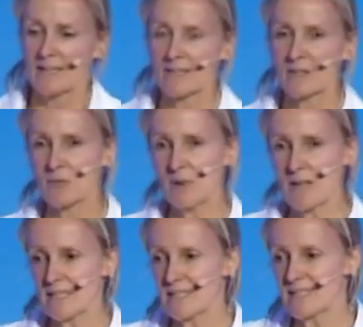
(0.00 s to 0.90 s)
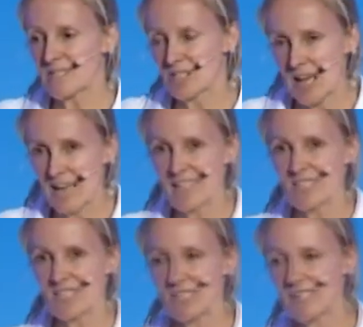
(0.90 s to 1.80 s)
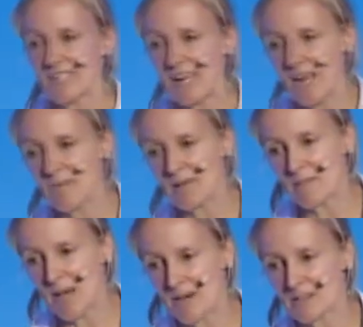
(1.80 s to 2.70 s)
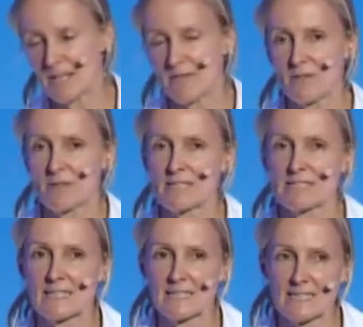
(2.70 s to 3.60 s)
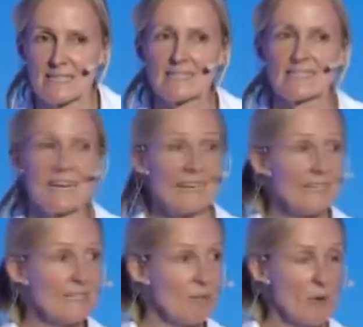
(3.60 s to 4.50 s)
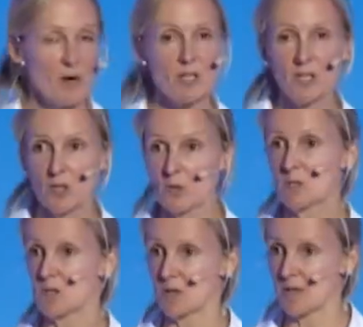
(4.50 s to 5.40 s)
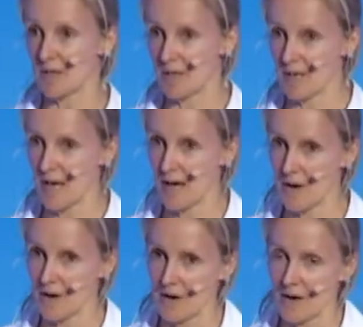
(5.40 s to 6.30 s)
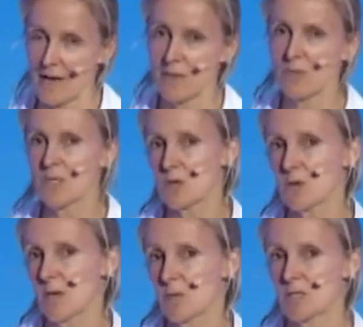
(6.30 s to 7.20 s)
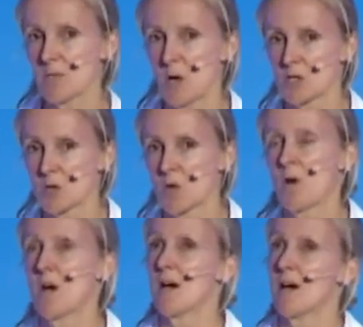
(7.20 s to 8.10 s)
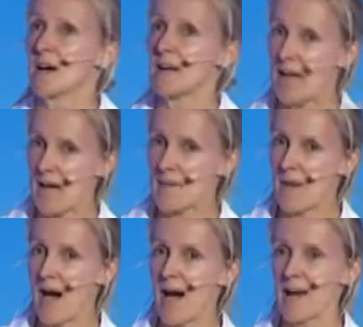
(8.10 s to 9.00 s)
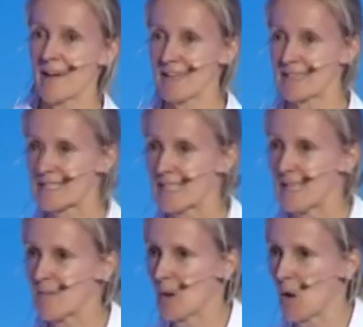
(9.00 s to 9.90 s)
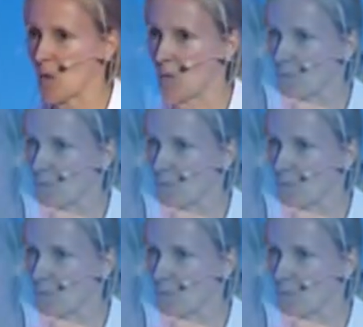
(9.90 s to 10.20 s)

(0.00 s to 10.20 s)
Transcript: The greatest challenge in climbing Mount Everest is getting the body used to the thin air. And we do that with the motto, climb high and sleep low.